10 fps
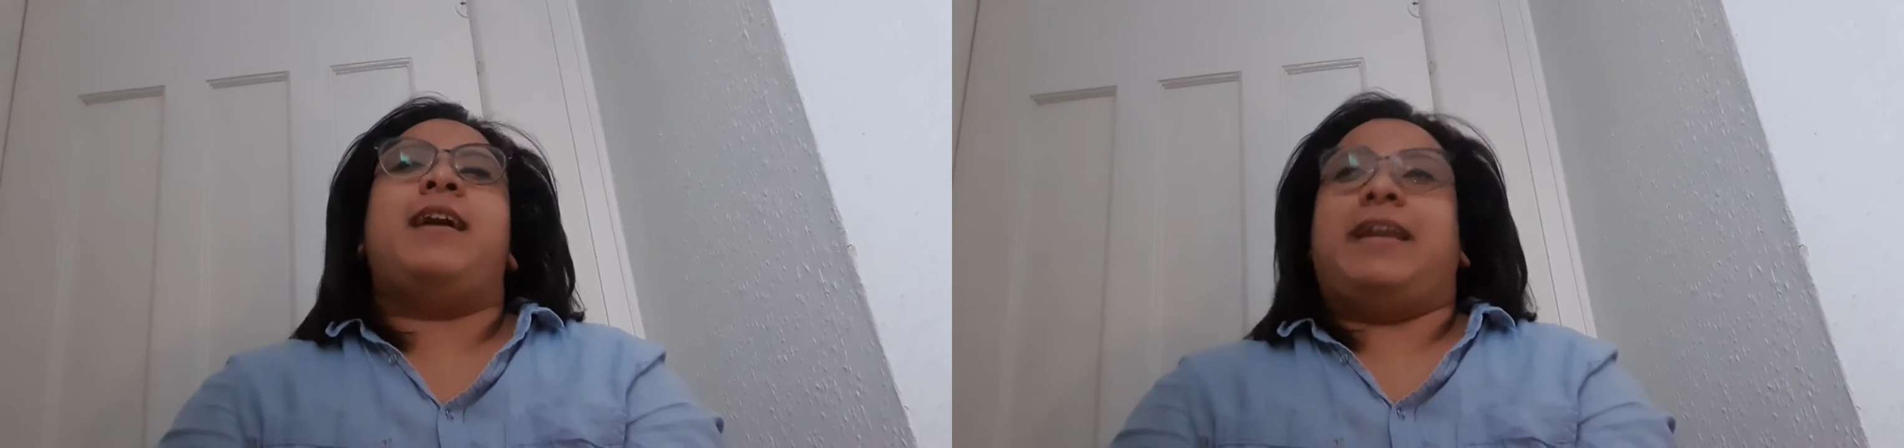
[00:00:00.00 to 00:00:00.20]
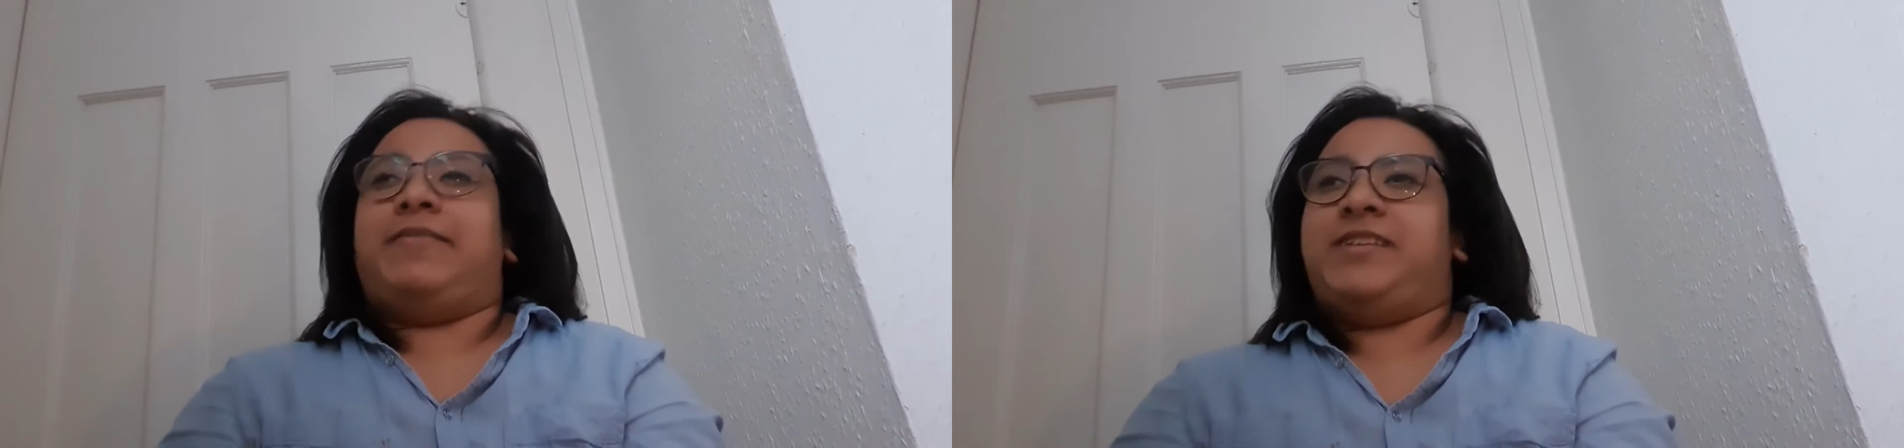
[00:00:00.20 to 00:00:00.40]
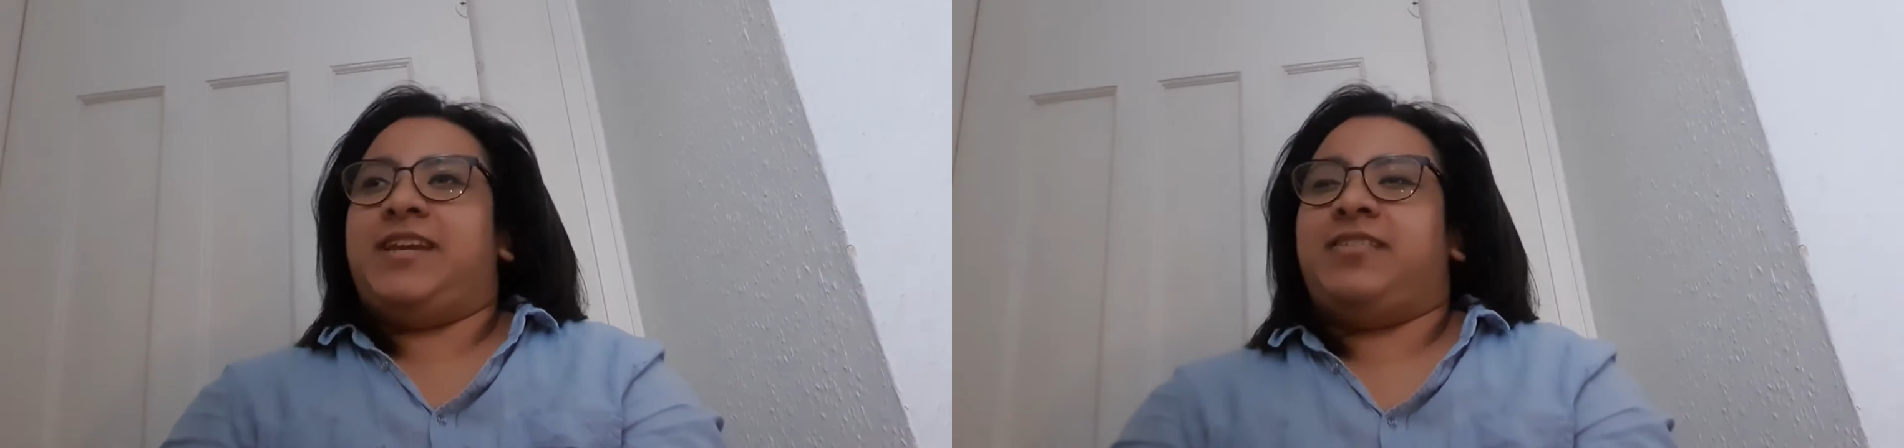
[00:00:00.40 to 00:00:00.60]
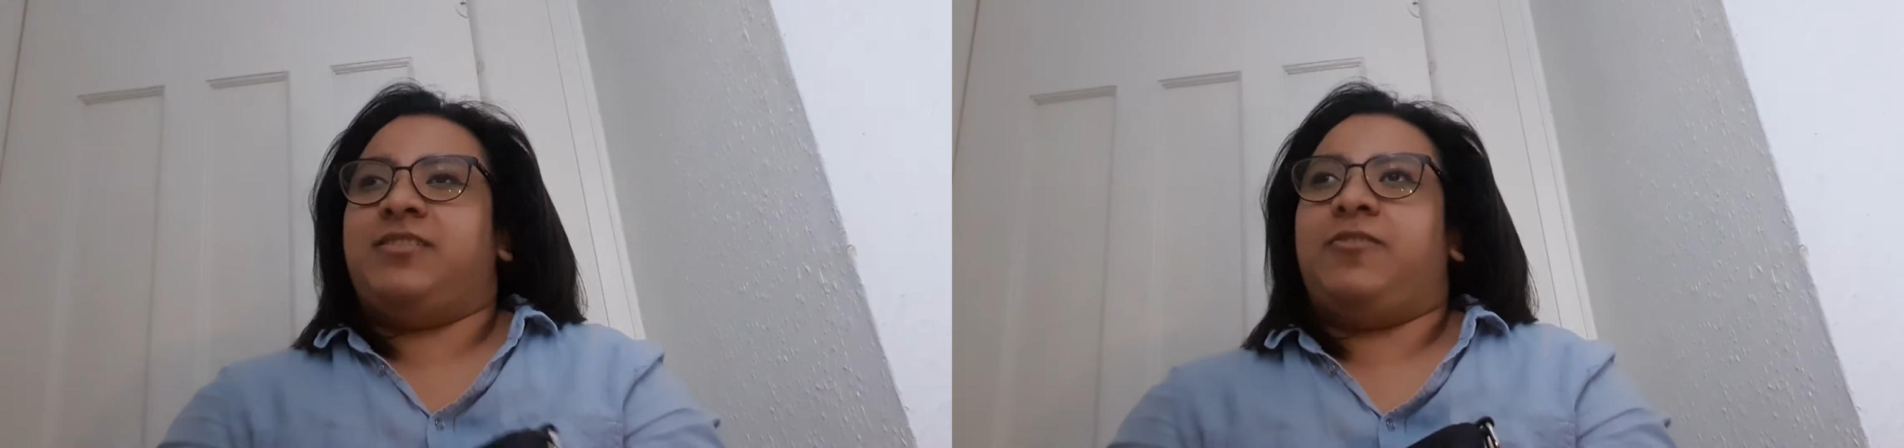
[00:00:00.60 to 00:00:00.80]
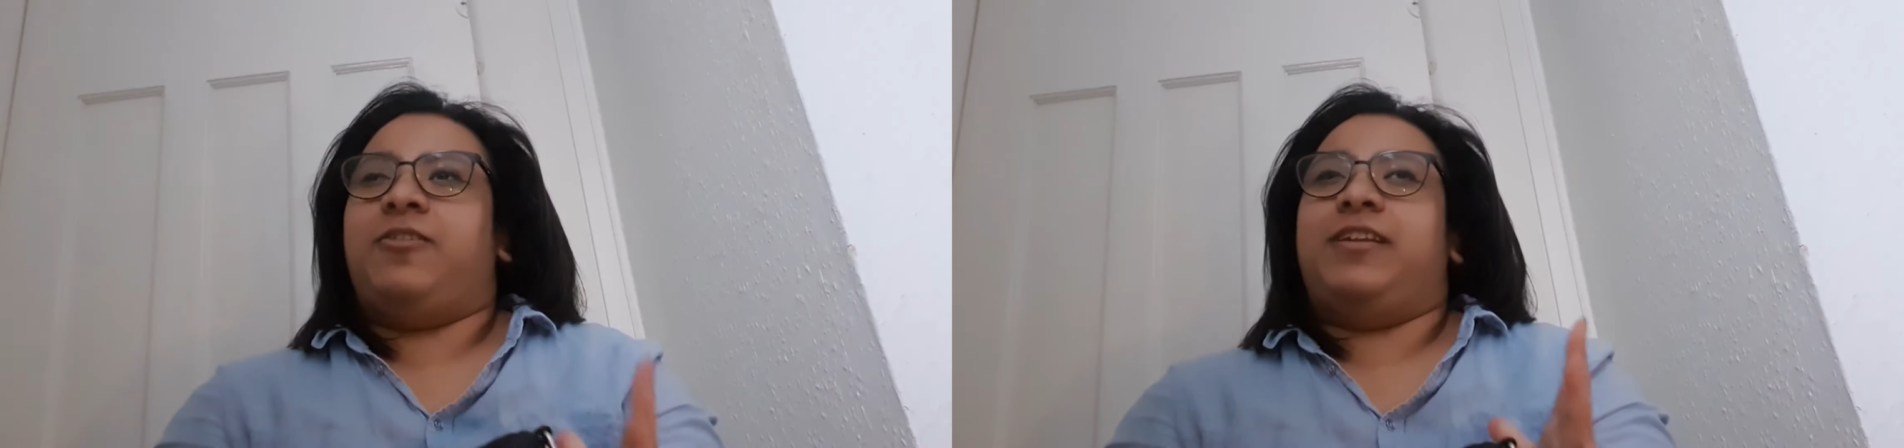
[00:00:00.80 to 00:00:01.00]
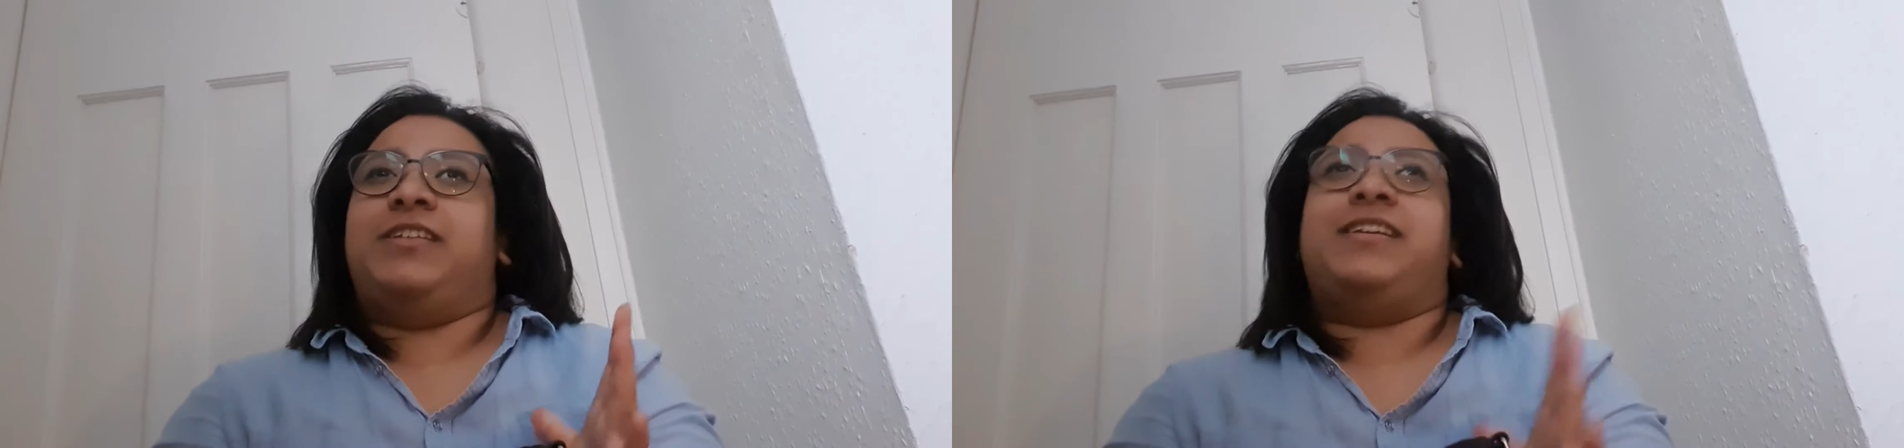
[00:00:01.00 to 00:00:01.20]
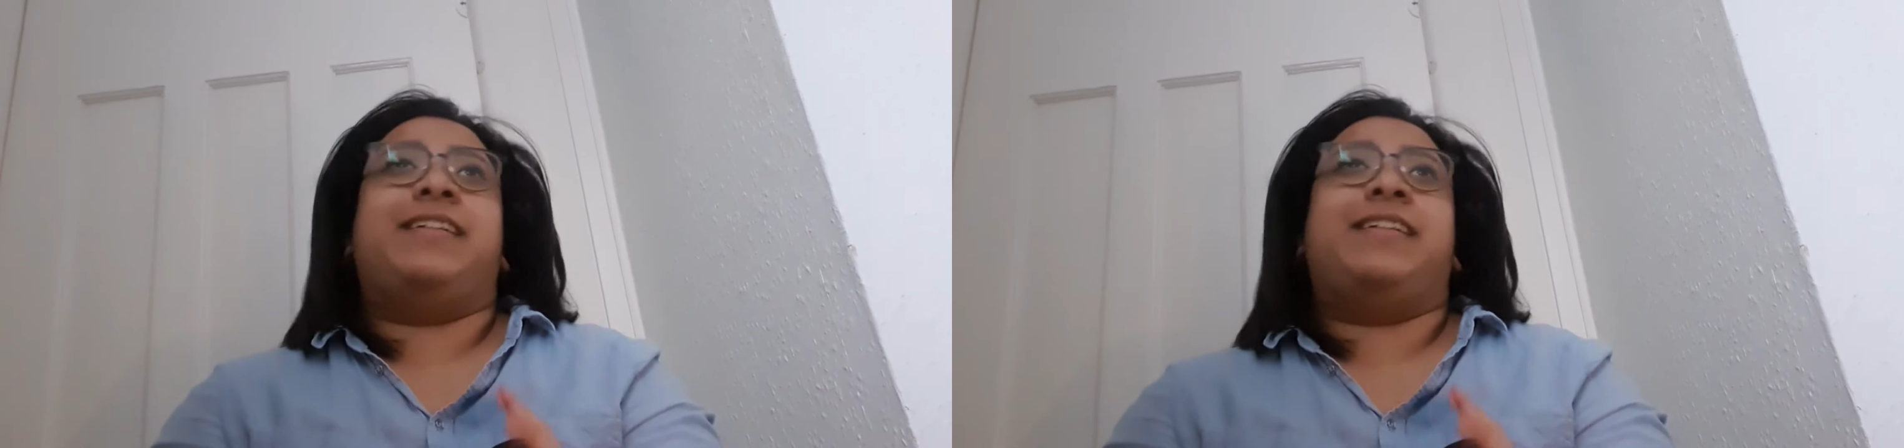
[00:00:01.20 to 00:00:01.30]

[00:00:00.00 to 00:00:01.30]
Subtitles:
and I've taken to college,